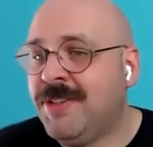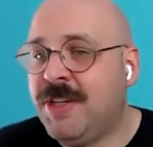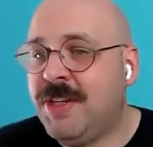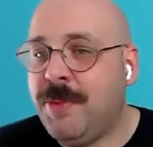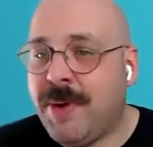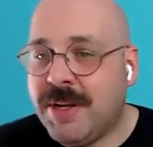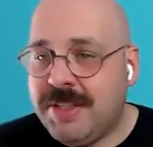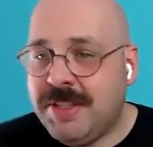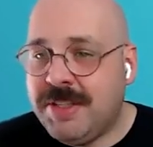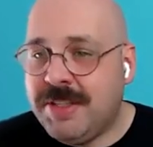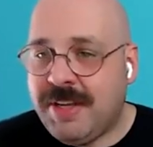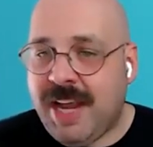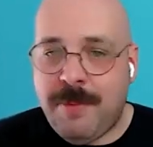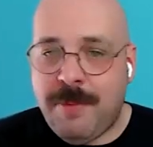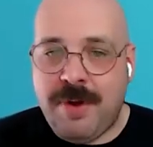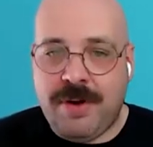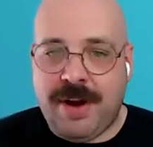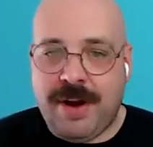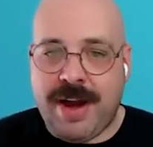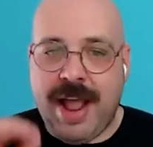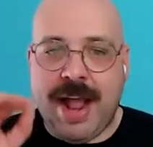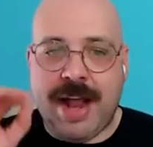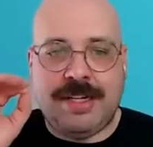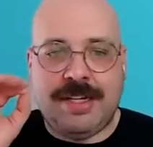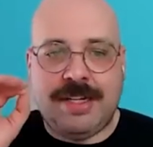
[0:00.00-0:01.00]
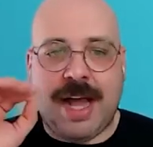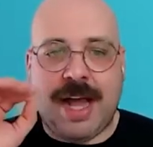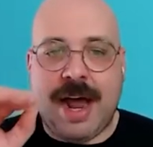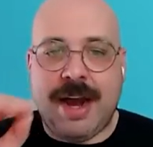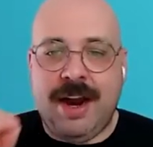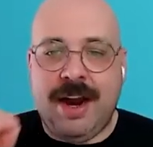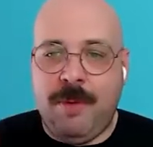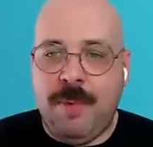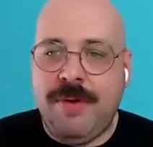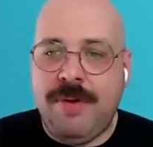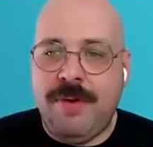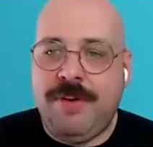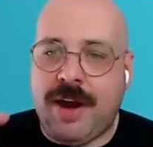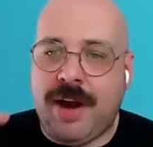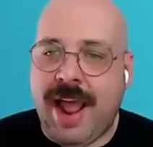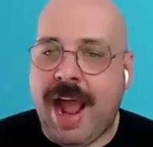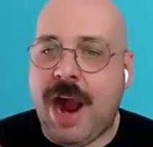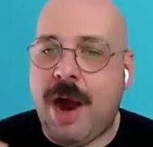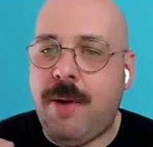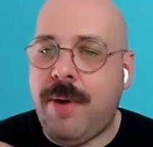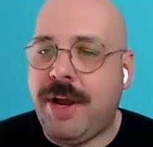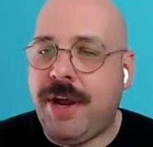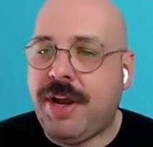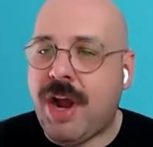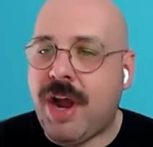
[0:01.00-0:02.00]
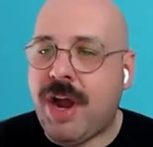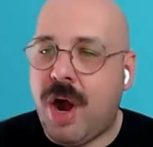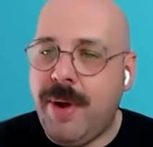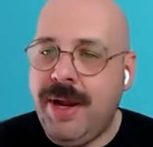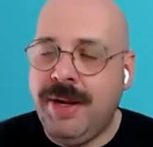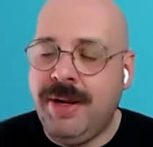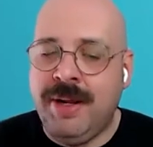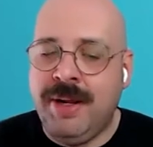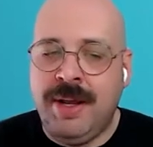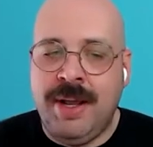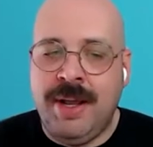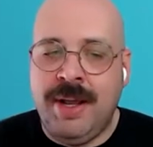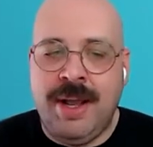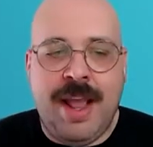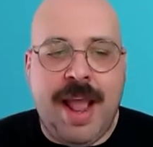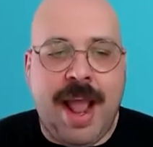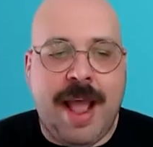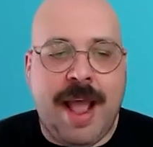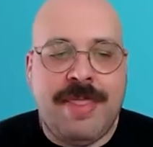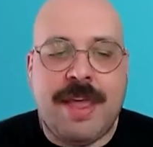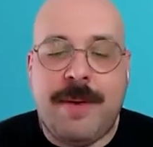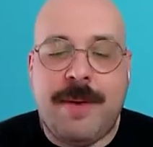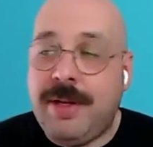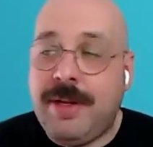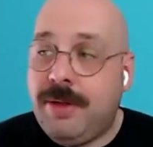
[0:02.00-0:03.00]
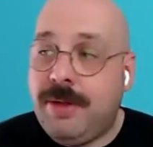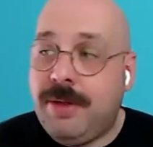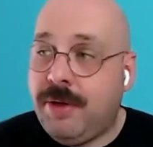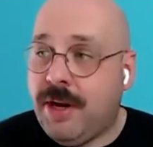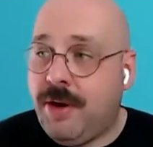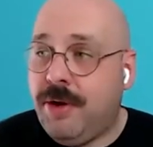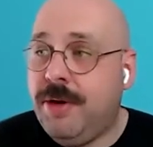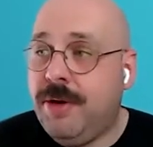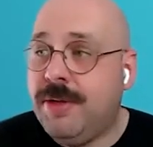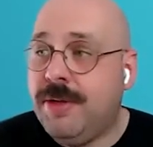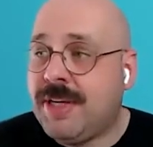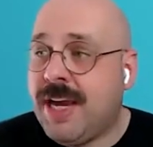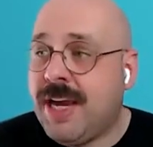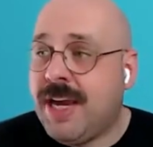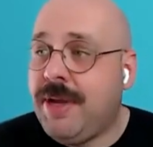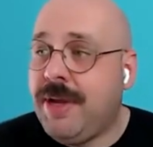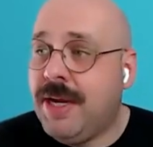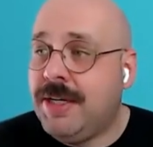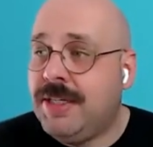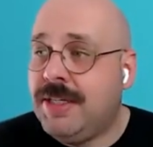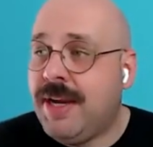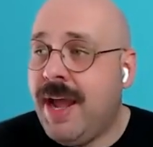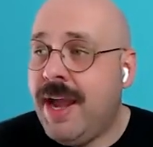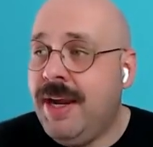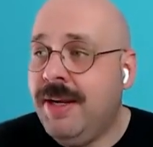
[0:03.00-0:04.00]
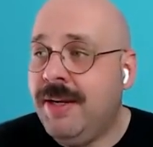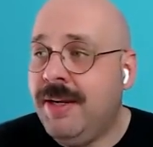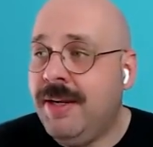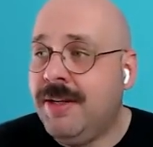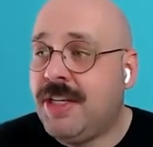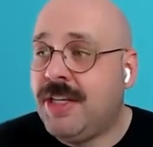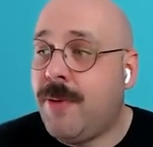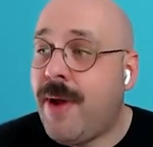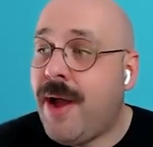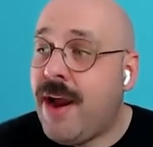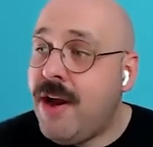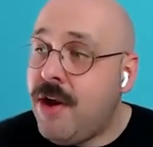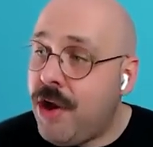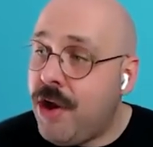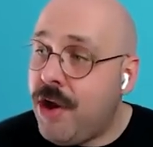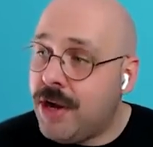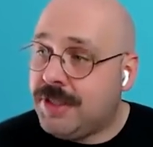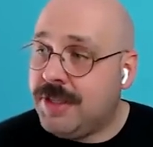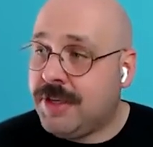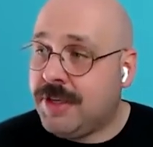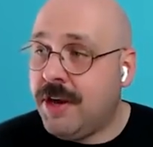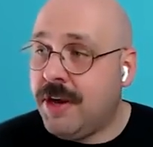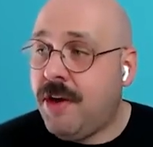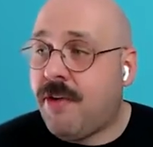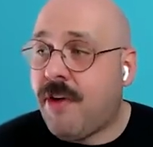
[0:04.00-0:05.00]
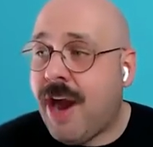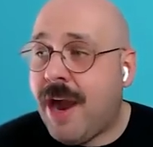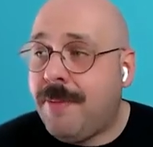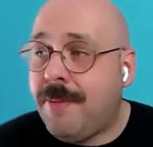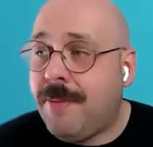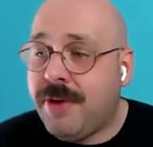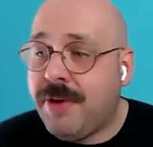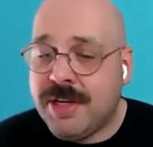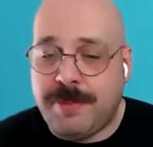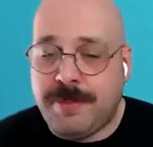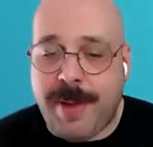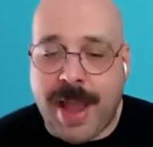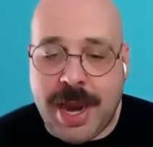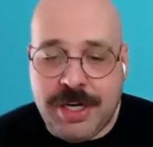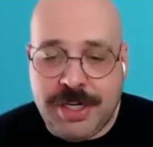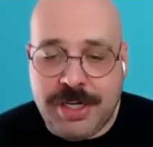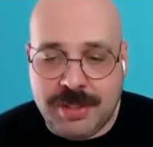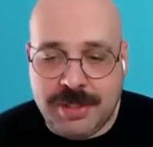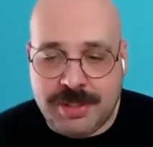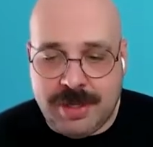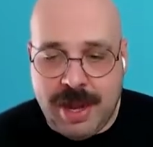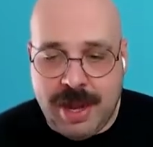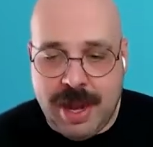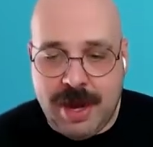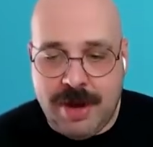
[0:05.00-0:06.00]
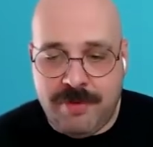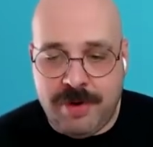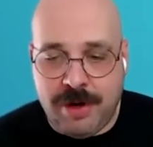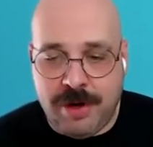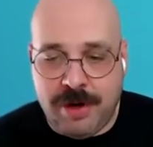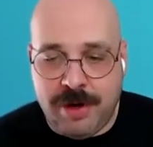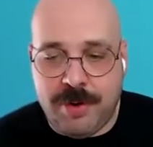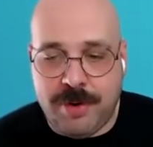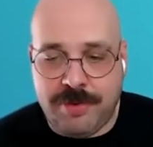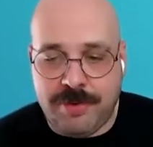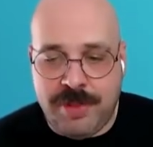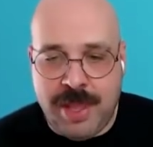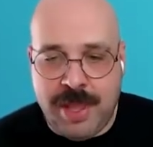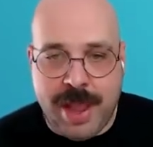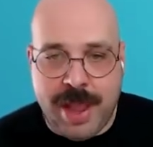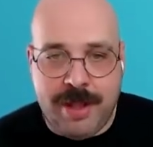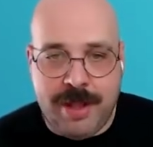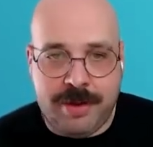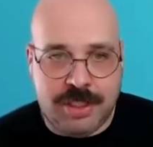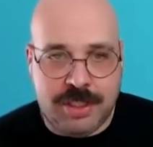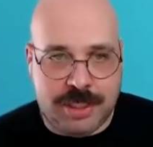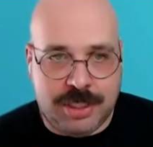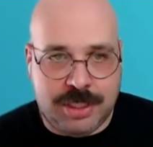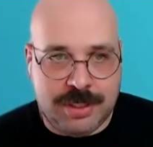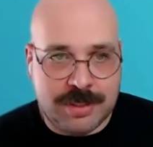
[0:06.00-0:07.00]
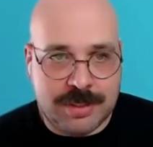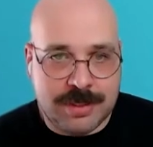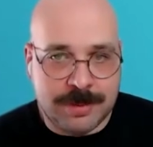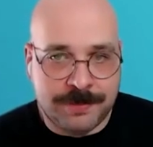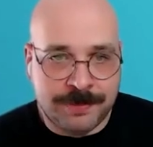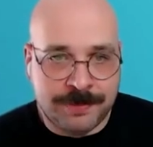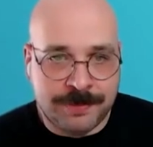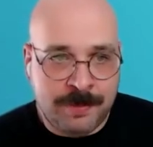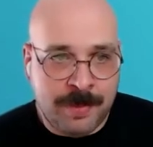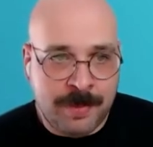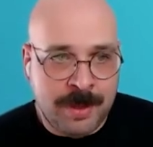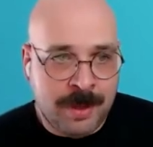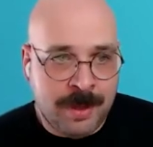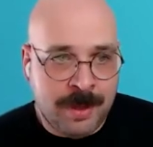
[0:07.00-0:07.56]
So once again, we've got our data, we've got how we're going, and then we look at who's coming in today, so our nurses can grab those patients and record the allergies.